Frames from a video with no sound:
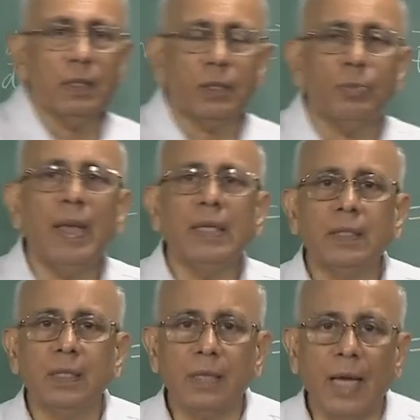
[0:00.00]

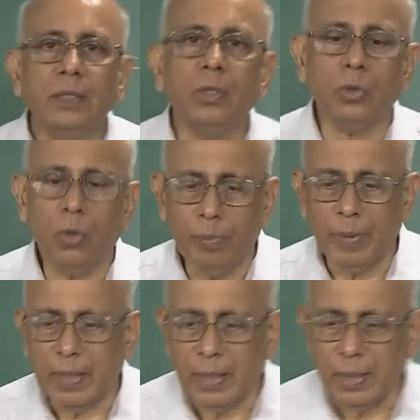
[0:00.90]
space is
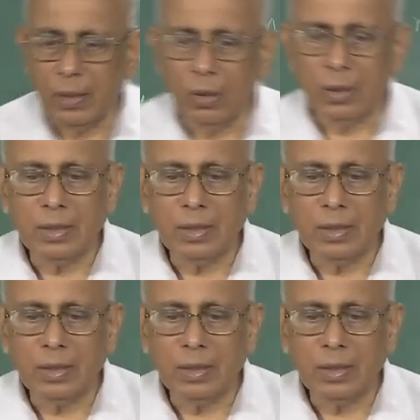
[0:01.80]
isotropic in all